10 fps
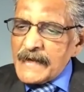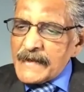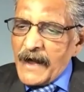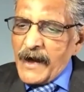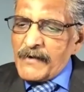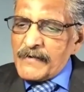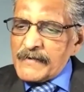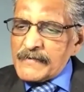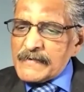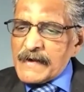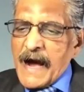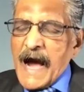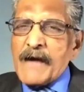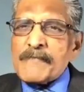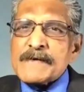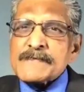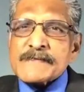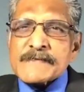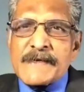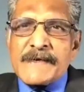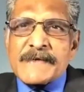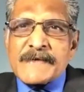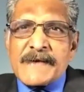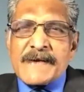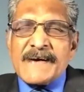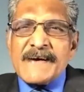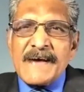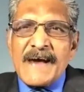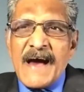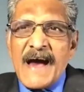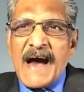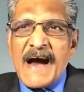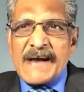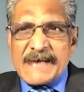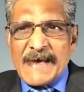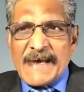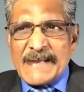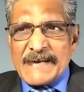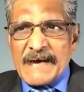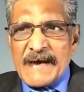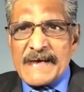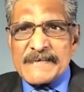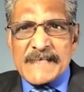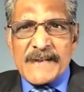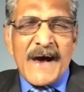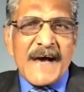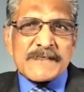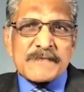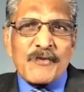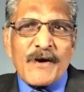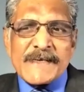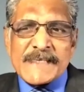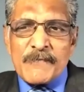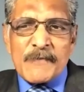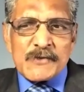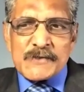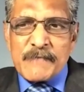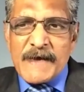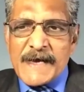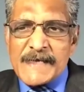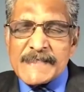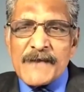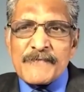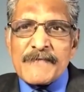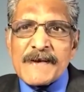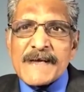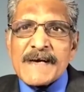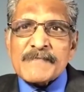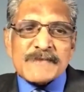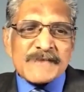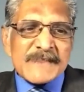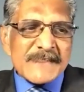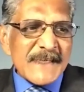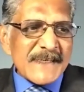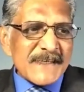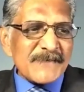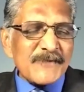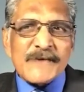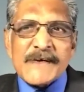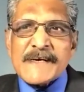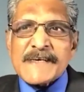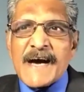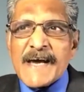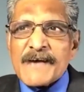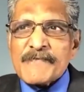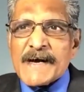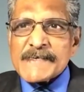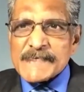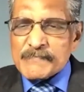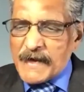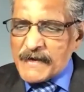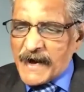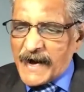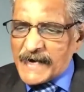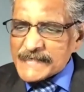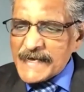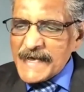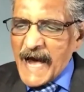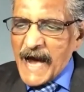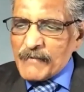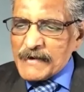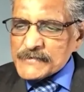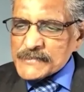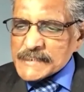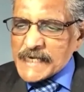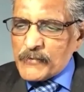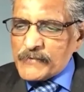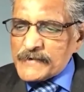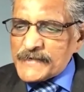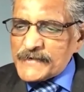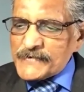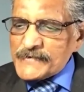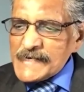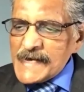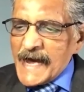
Now, I was thinking, again, it's the last point I'm going to make, and then we will come to this little word I have got in my heart I want to share with you.